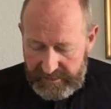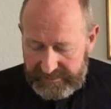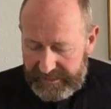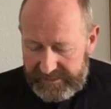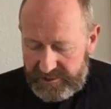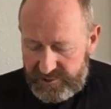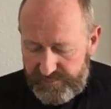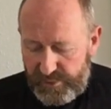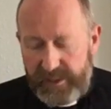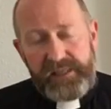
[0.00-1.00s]
And let us
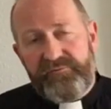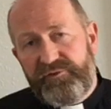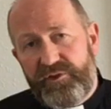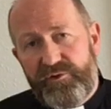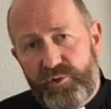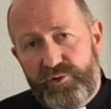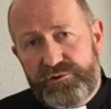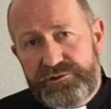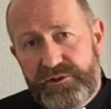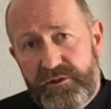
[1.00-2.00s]
pray for
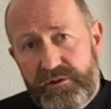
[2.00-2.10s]
those